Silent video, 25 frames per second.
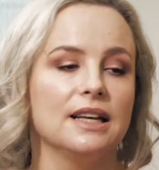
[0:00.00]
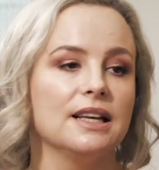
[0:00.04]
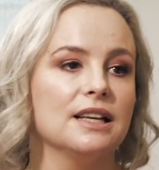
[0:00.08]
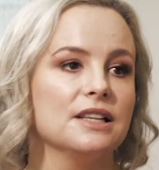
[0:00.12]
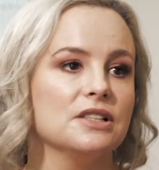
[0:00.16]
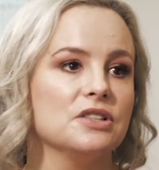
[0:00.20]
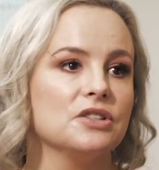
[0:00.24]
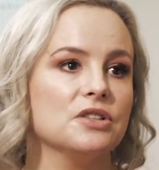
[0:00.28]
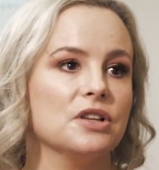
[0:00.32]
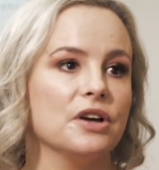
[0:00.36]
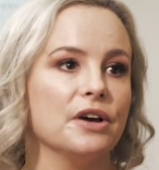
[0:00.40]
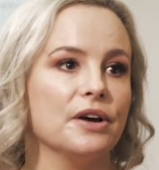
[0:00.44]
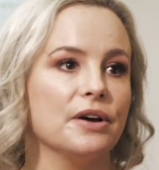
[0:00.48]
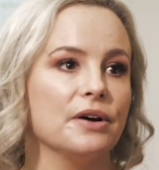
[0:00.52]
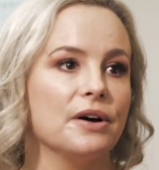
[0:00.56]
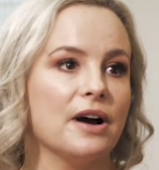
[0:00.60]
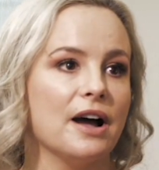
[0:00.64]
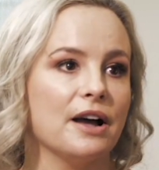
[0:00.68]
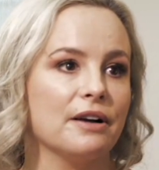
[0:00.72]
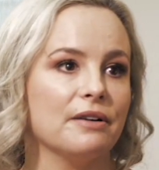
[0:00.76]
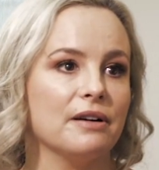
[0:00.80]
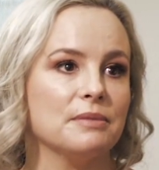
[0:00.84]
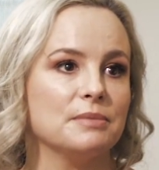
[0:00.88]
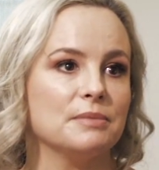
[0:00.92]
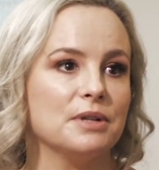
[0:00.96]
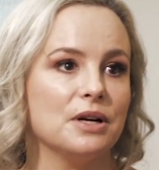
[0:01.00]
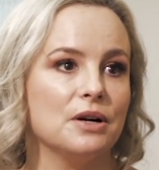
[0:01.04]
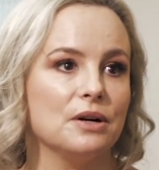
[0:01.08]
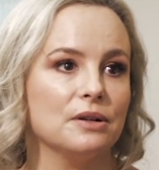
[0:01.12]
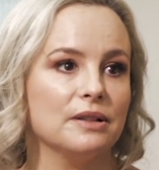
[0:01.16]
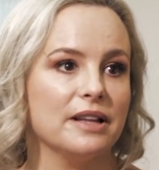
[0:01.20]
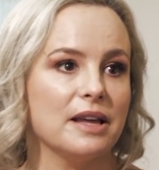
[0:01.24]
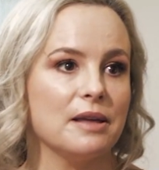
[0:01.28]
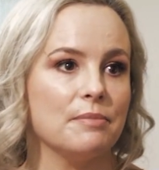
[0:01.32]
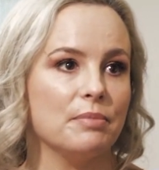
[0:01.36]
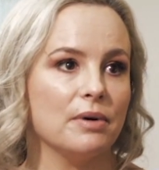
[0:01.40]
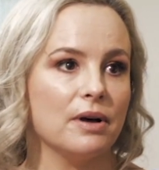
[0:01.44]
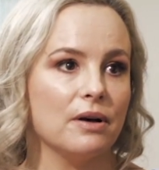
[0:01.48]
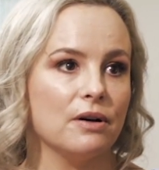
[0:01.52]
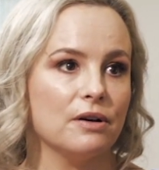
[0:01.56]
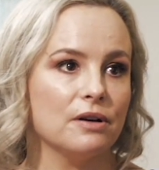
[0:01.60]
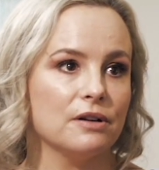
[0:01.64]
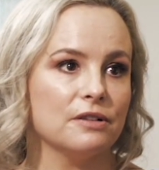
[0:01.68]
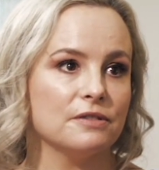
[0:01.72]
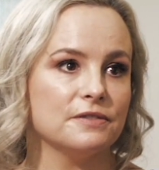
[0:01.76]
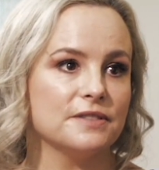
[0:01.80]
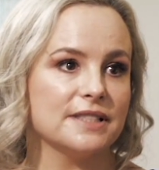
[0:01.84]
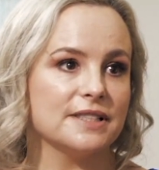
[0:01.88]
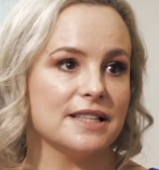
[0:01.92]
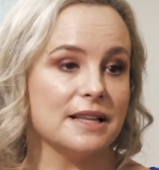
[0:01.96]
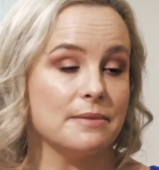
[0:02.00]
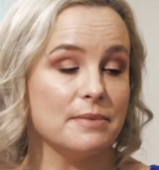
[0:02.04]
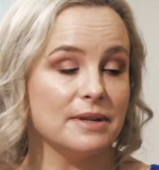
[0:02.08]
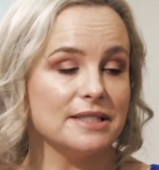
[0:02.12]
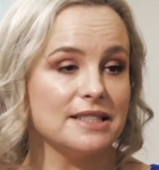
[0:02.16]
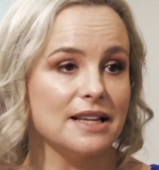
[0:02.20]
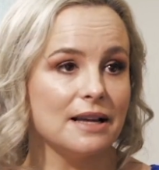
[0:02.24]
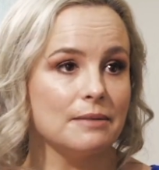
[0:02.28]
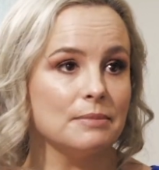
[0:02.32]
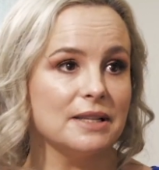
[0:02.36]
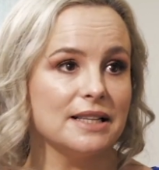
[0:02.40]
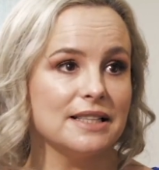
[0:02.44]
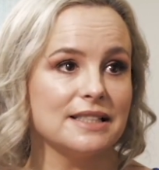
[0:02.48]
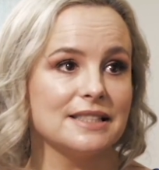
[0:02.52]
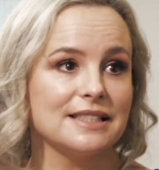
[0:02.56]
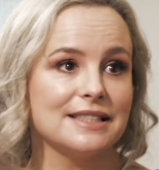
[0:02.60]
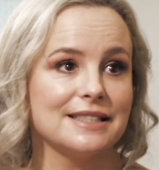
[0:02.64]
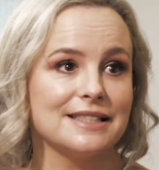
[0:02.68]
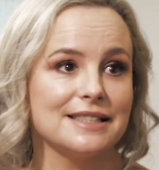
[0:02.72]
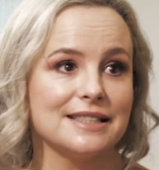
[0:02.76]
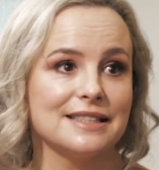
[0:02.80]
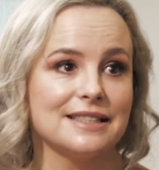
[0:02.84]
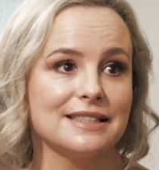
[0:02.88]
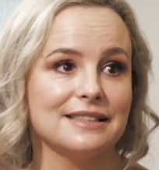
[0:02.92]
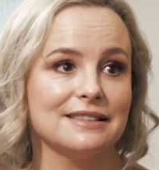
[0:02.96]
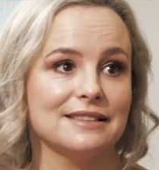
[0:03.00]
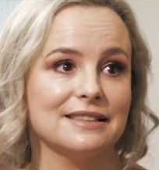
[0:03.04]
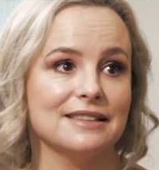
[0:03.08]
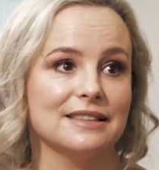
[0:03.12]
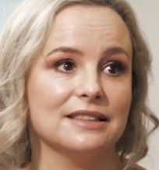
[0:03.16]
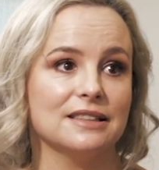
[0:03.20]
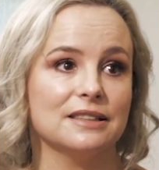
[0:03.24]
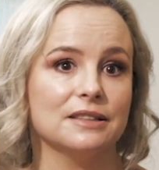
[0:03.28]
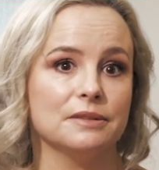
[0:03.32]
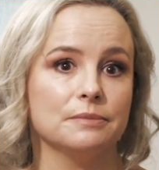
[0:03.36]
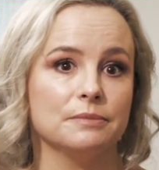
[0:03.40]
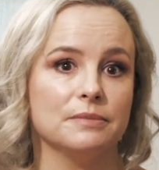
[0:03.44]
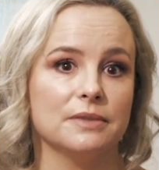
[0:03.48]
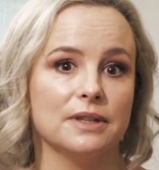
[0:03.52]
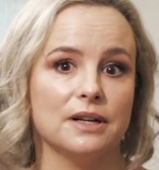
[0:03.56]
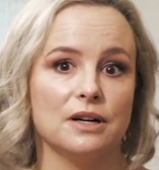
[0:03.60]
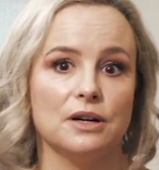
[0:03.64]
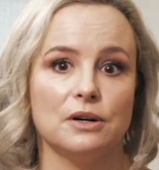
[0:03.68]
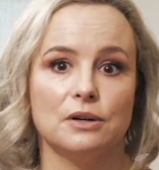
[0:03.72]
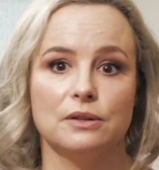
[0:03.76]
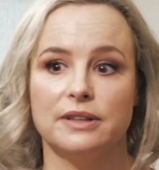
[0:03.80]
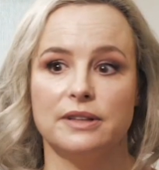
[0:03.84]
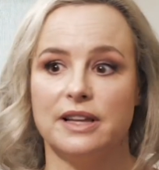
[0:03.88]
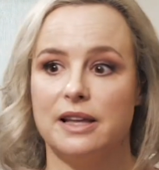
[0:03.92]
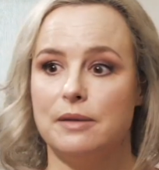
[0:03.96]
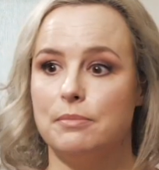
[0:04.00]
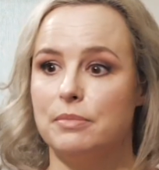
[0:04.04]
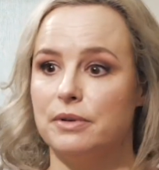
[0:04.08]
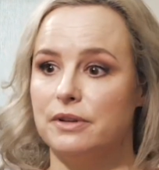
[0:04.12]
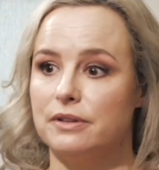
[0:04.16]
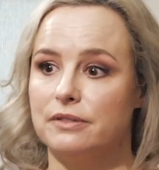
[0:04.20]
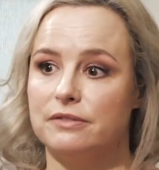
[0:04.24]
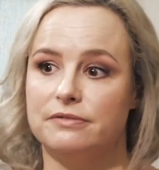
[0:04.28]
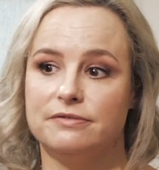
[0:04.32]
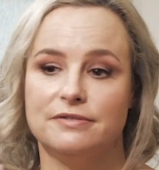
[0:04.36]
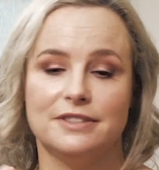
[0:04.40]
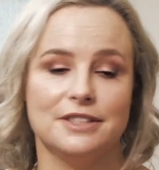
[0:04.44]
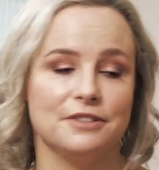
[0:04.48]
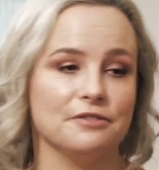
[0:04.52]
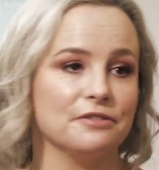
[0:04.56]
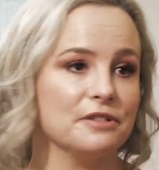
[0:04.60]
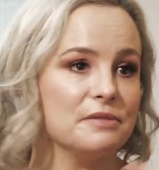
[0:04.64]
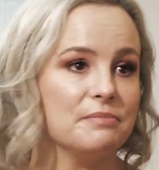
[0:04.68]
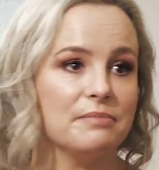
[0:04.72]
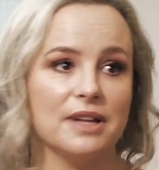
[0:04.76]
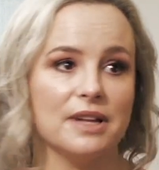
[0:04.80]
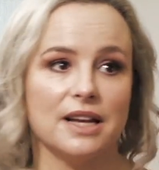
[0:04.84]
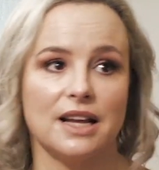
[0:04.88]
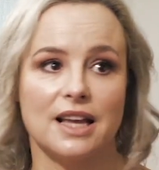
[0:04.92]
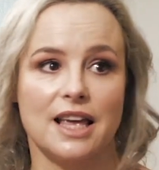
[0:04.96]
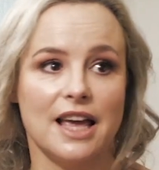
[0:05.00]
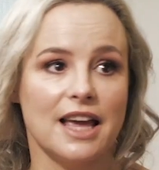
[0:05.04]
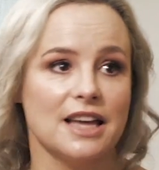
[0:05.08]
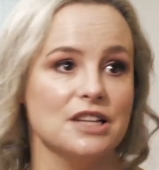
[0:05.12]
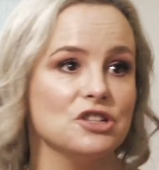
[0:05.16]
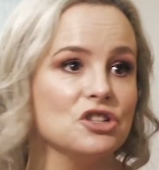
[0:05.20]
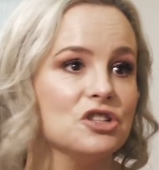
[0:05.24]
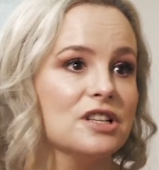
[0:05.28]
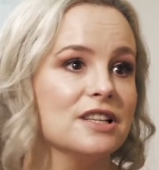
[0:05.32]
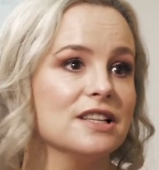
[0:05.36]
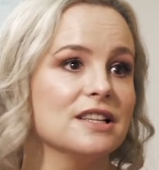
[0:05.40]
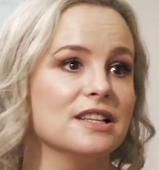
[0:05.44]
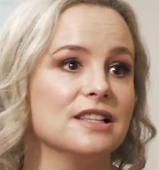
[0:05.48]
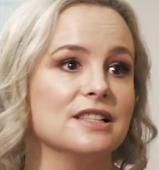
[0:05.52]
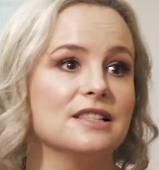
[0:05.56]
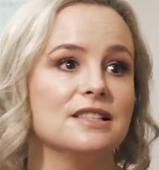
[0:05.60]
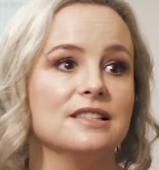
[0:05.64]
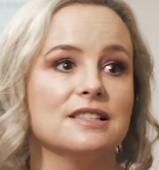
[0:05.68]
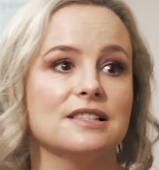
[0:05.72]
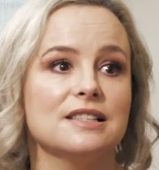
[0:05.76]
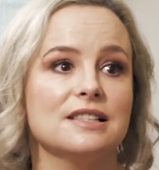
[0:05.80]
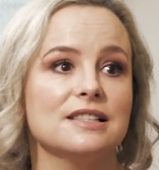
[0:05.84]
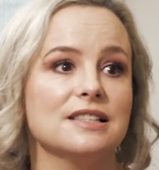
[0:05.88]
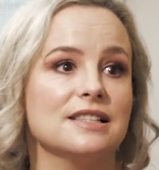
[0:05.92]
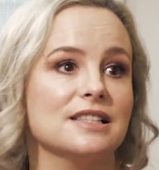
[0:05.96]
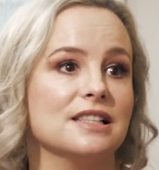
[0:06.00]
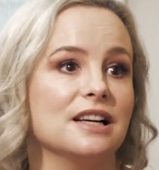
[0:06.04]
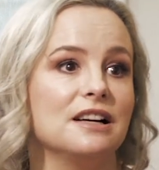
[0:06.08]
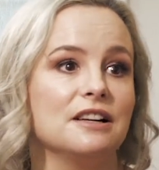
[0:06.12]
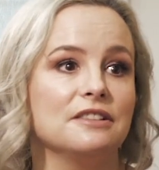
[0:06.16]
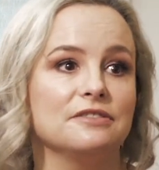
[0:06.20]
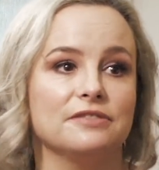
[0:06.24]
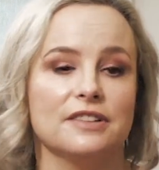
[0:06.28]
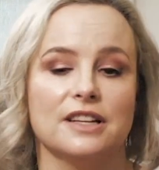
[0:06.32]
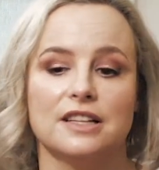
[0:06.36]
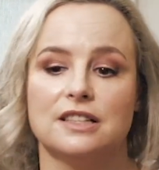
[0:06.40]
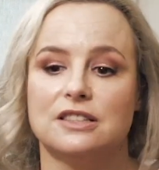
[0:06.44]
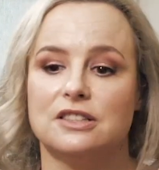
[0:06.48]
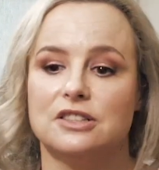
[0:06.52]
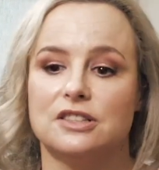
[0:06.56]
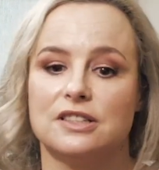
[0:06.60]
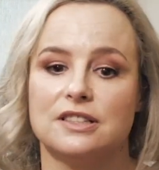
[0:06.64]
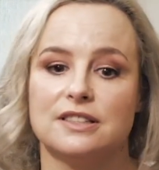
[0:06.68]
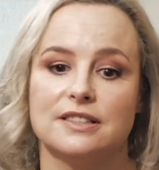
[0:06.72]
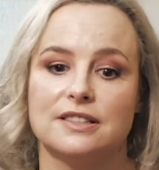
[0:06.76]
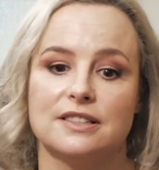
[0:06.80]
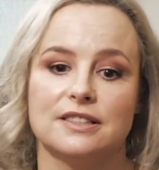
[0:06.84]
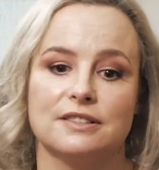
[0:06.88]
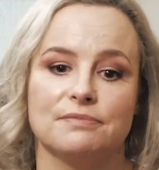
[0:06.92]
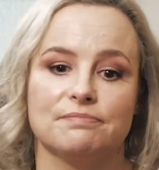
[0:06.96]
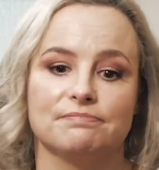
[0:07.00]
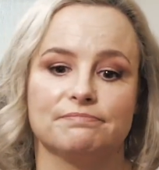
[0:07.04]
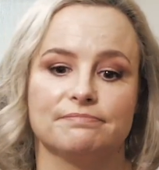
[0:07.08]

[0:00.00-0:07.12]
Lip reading: So I grabbed a whole heap of sleeping tablets, a whole heap of different medications and stuff, and just